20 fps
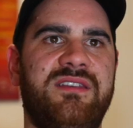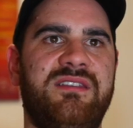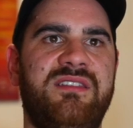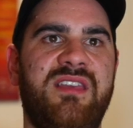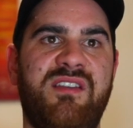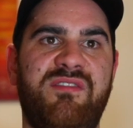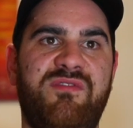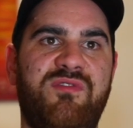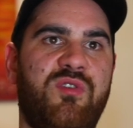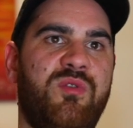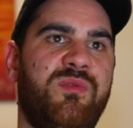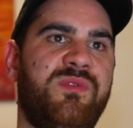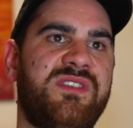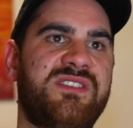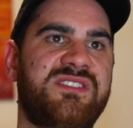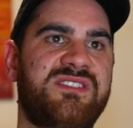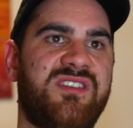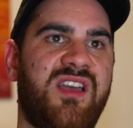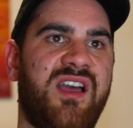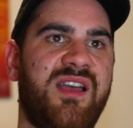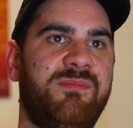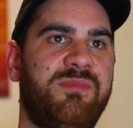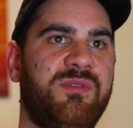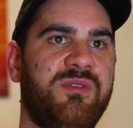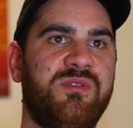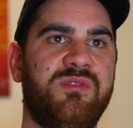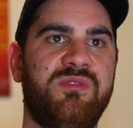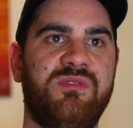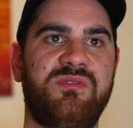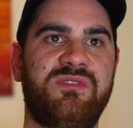Yeah, 4 with the Sky
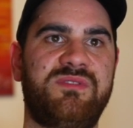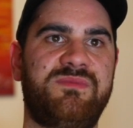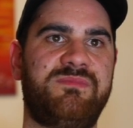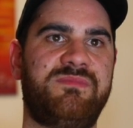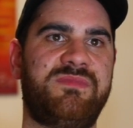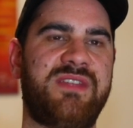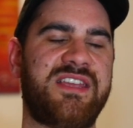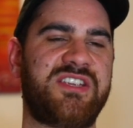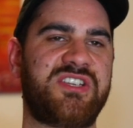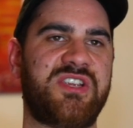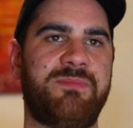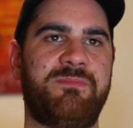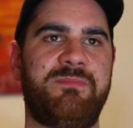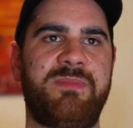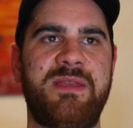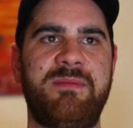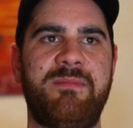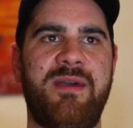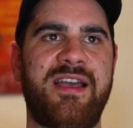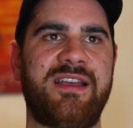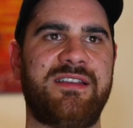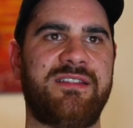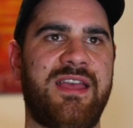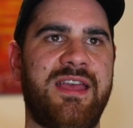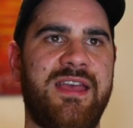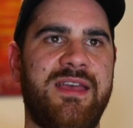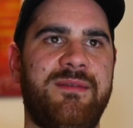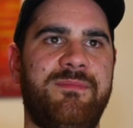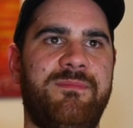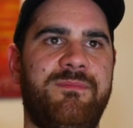Blue Dasher
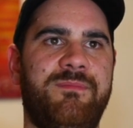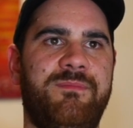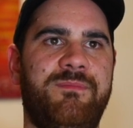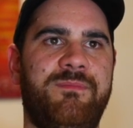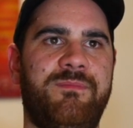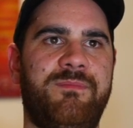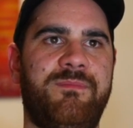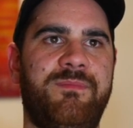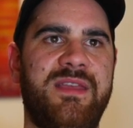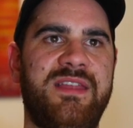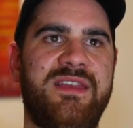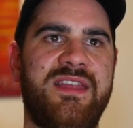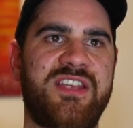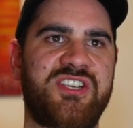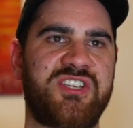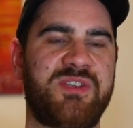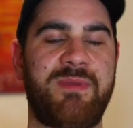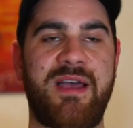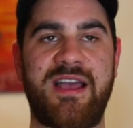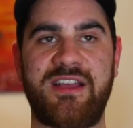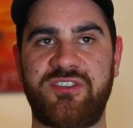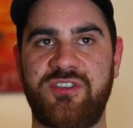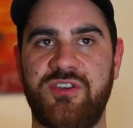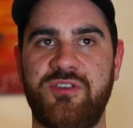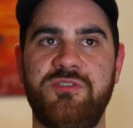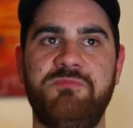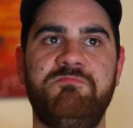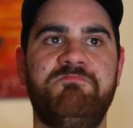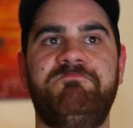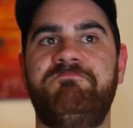B Dasher Mark
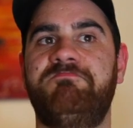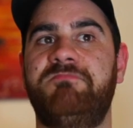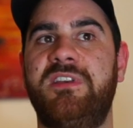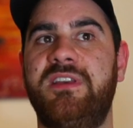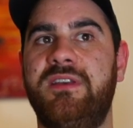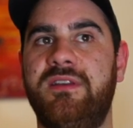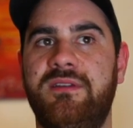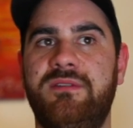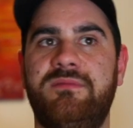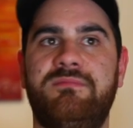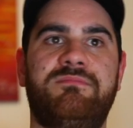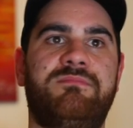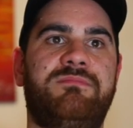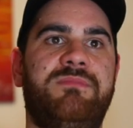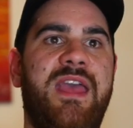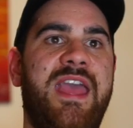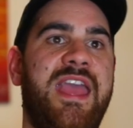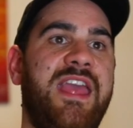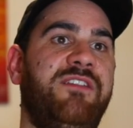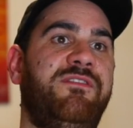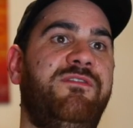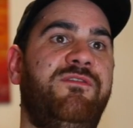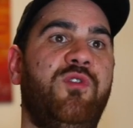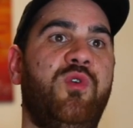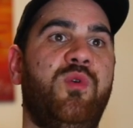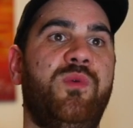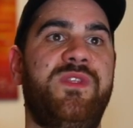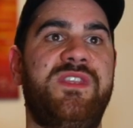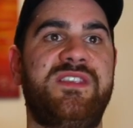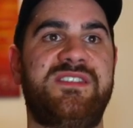II, and
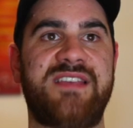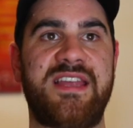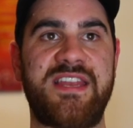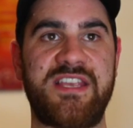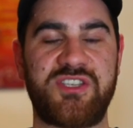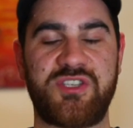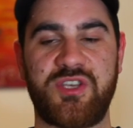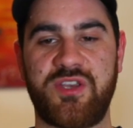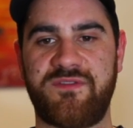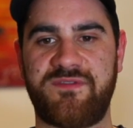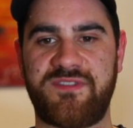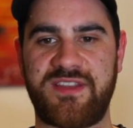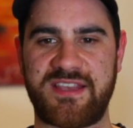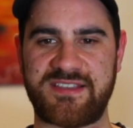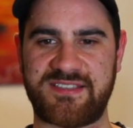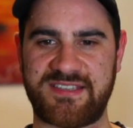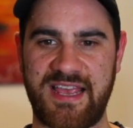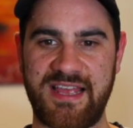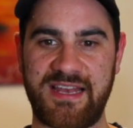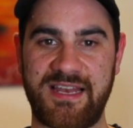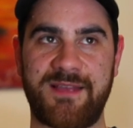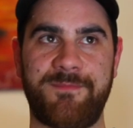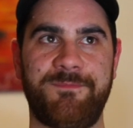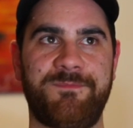4 with the Sunny Surf Sailor.